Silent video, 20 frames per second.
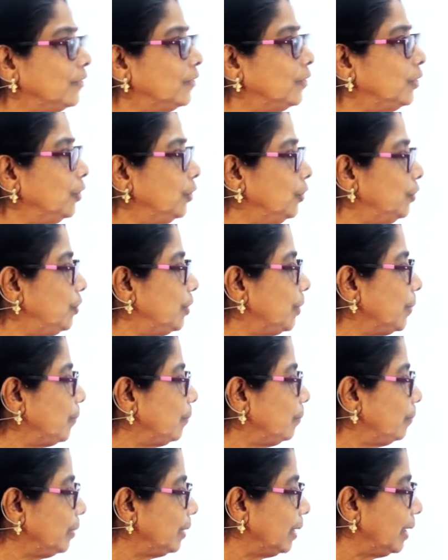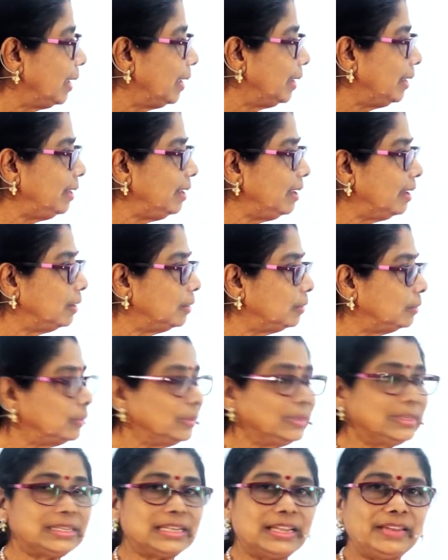Good. Here,
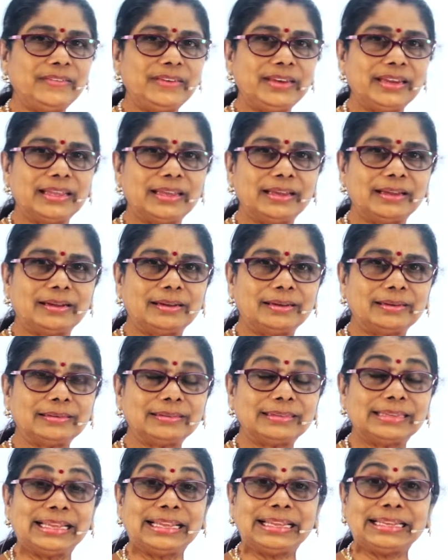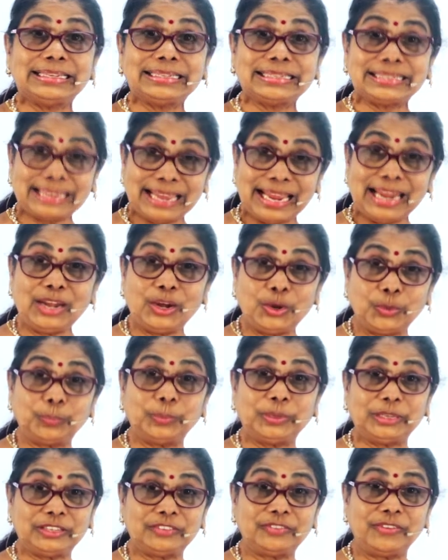what's given here? 10
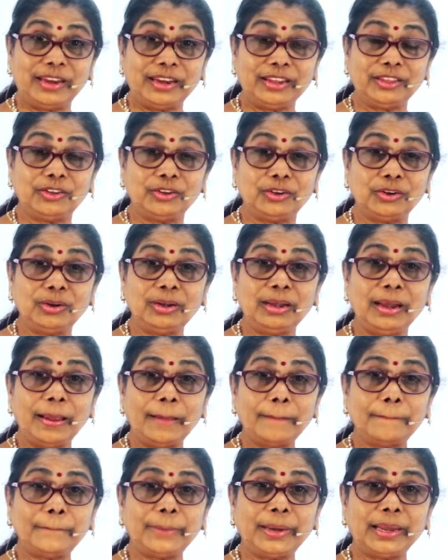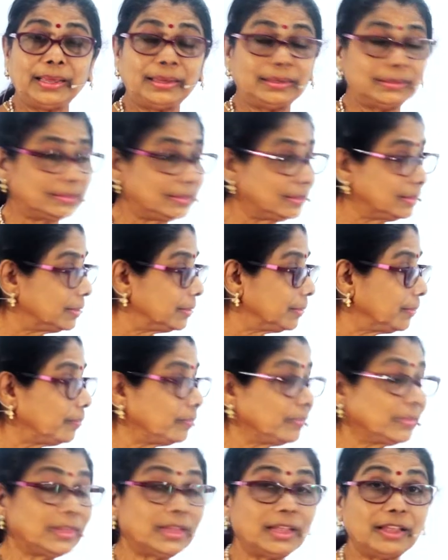rupees. Very good. Plus
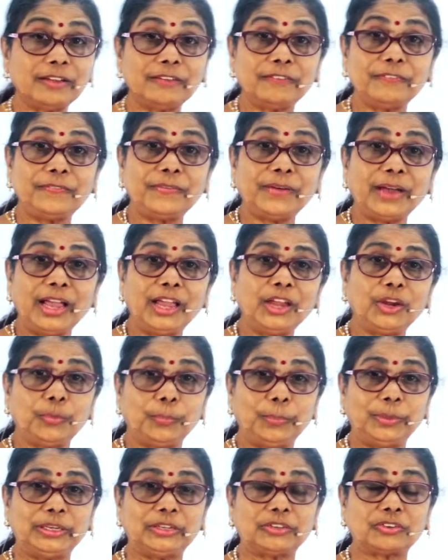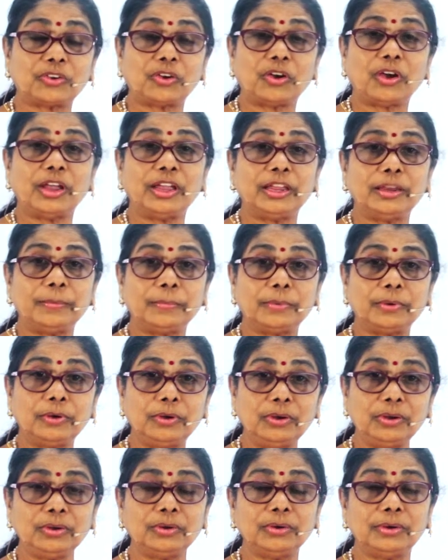5 rupees coin.
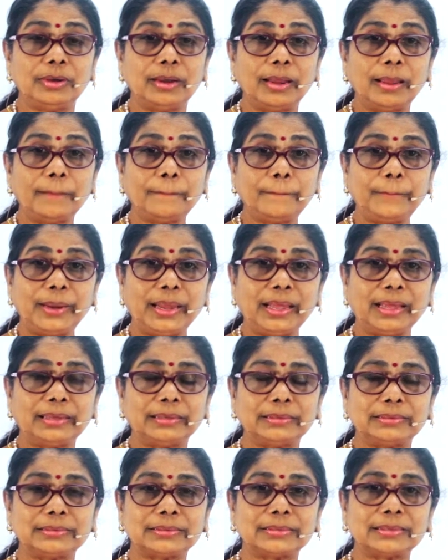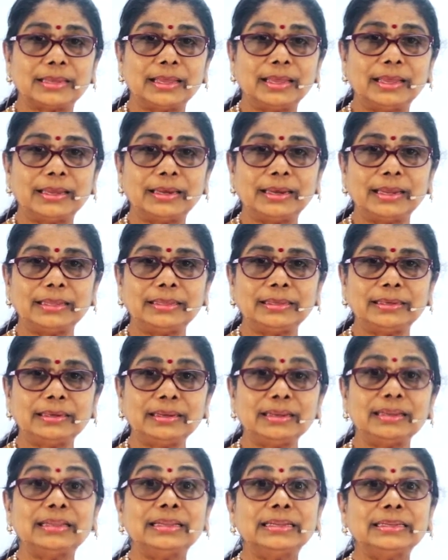Good. Plus
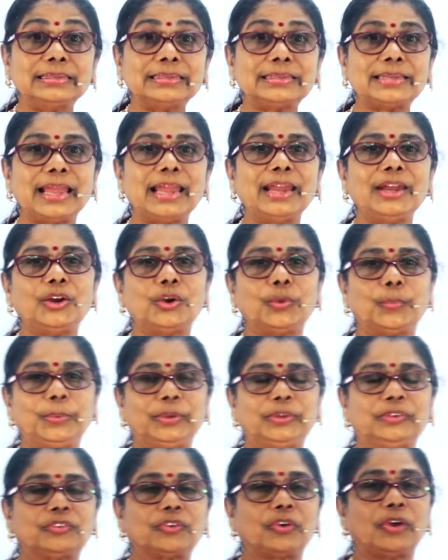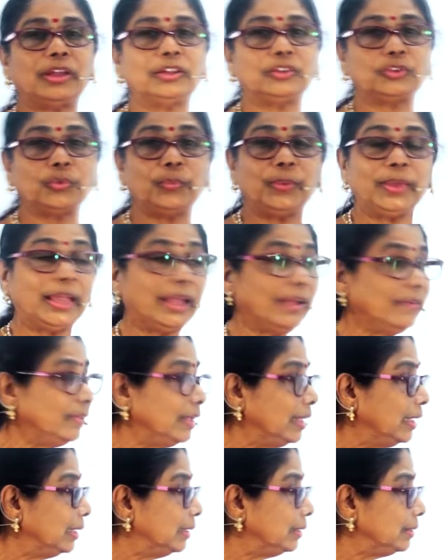another 10 rupees coin. So we have
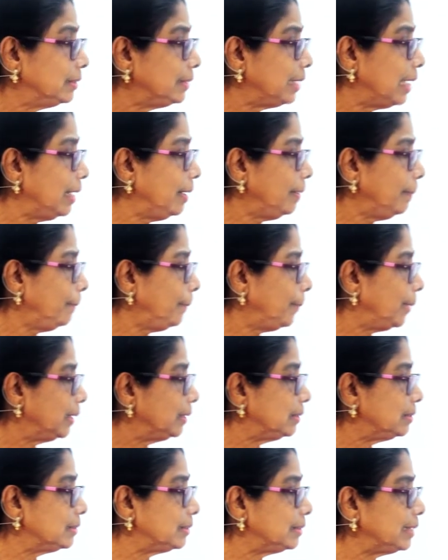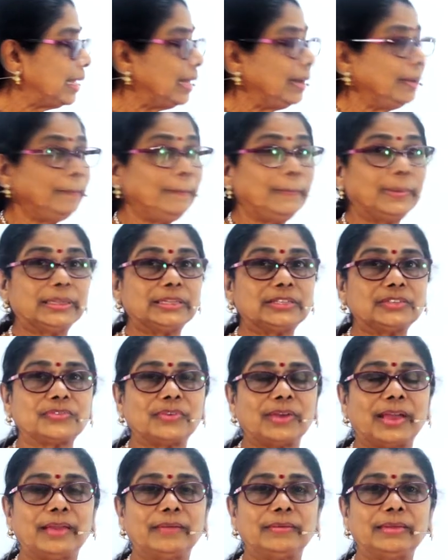10 plus 10 plus
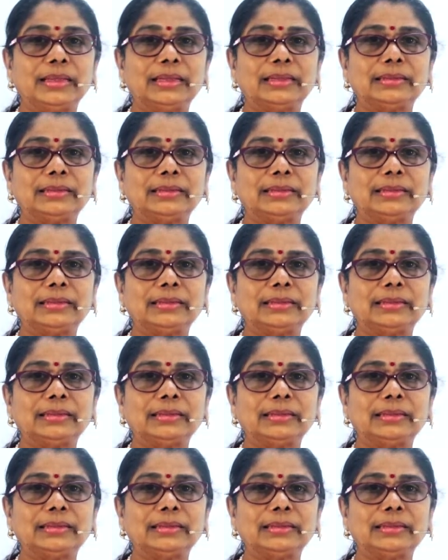5.